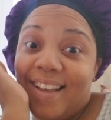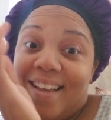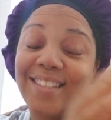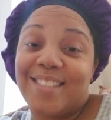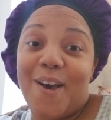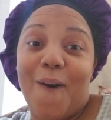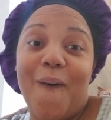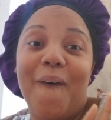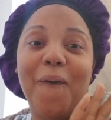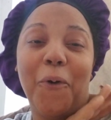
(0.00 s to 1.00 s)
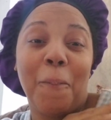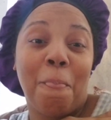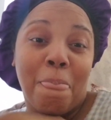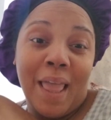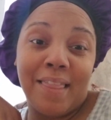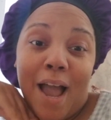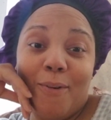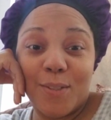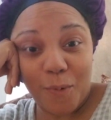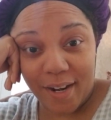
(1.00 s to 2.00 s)
So that
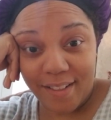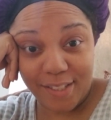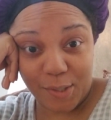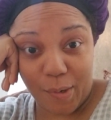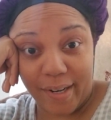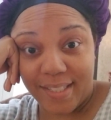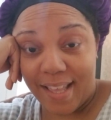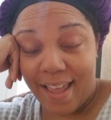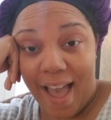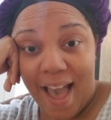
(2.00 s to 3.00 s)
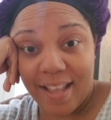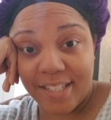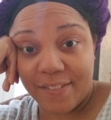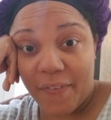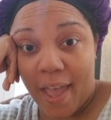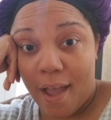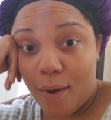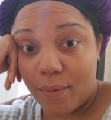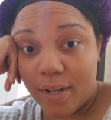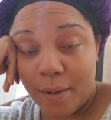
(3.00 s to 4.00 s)
was one of the stories that I just
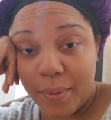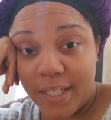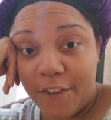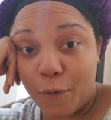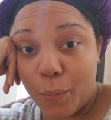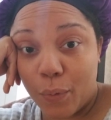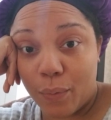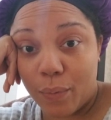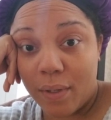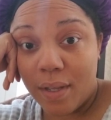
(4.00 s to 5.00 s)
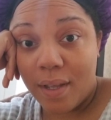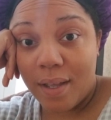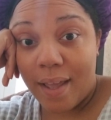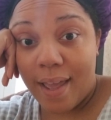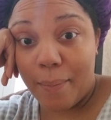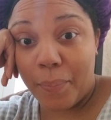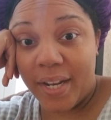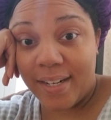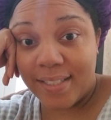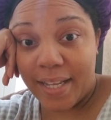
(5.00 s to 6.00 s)
found unbelievable,
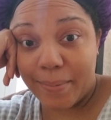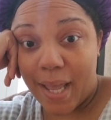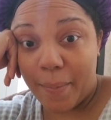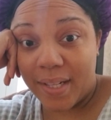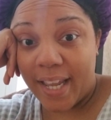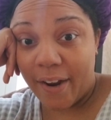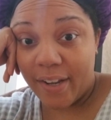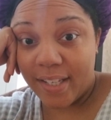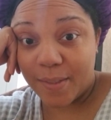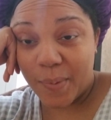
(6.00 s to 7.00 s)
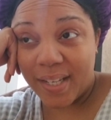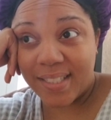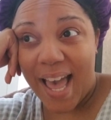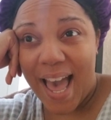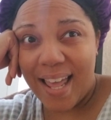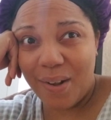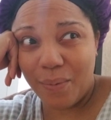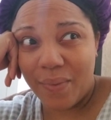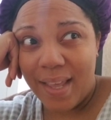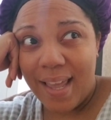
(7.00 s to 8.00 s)
but at the same time hilarious, because
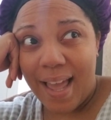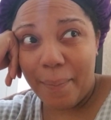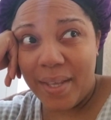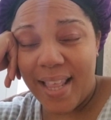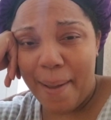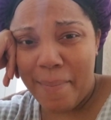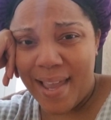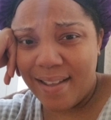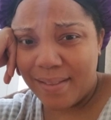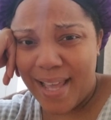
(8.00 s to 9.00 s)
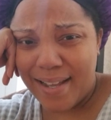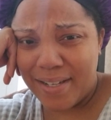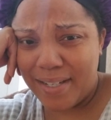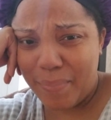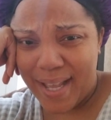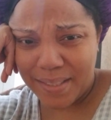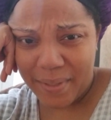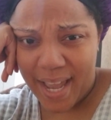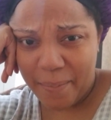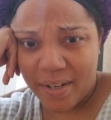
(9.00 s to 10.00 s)
that could
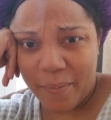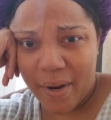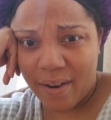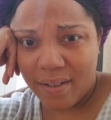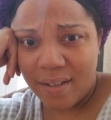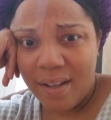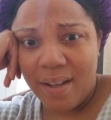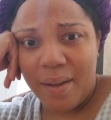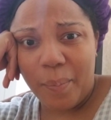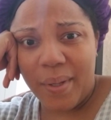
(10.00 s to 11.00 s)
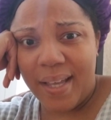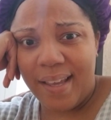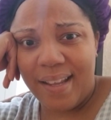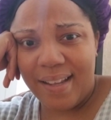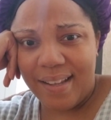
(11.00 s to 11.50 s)
possibly happen in America, but